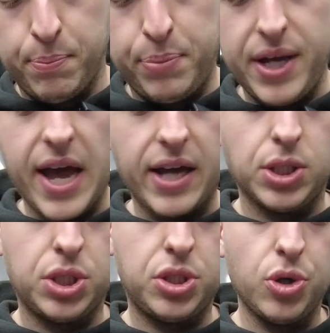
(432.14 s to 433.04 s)

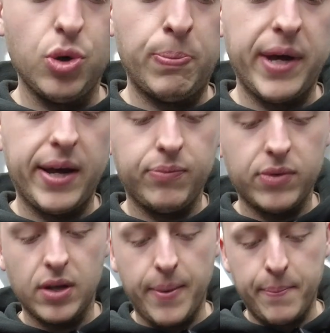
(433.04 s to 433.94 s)
PH2
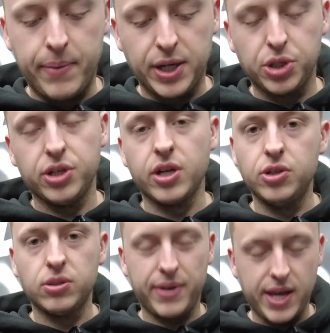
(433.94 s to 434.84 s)
bit. Make sure you don't
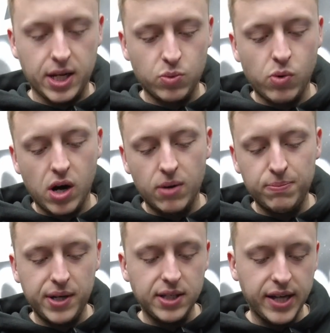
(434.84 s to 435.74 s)
use a PH1,
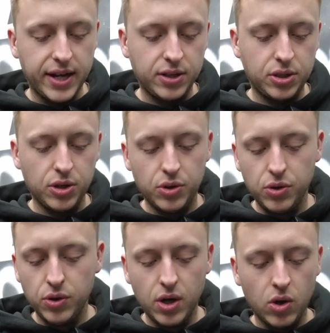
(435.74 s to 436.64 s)

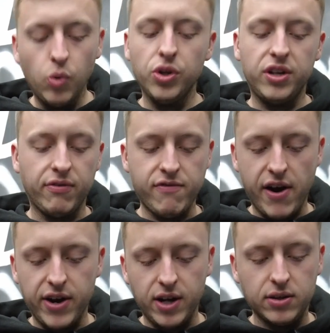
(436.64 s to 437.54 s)
PZ2, all the different
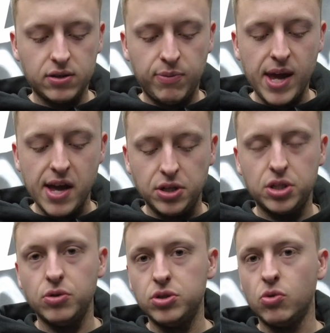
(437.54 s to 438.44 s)
variants.
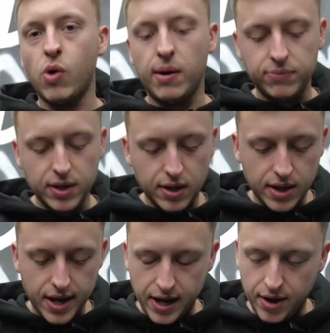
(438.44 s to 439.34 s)
PH2 is the one.
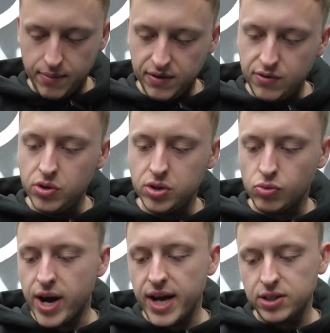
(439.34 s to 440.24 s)
If you use the
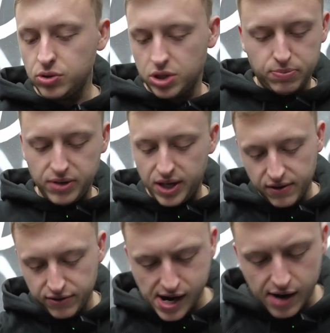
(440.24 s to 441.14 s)
rest, you'll just be
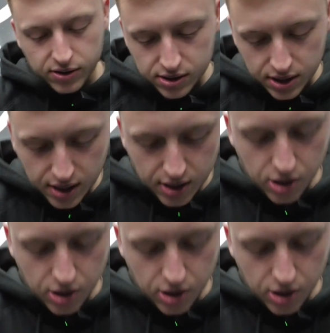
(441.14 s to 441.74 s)
here for hours.